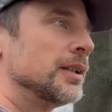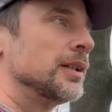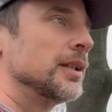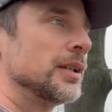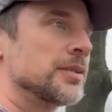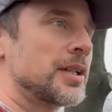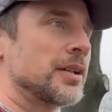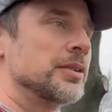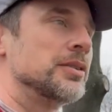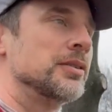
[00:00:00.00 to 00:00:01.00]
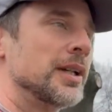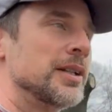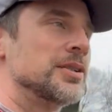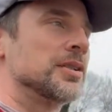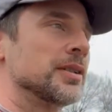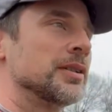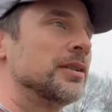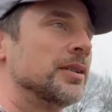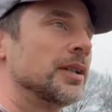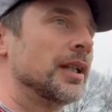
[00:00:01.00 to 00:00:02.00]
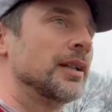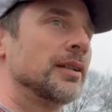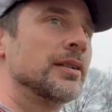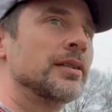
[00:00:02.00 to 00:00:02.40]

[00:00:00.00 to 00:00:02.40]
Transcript: I was talking to a ranger, and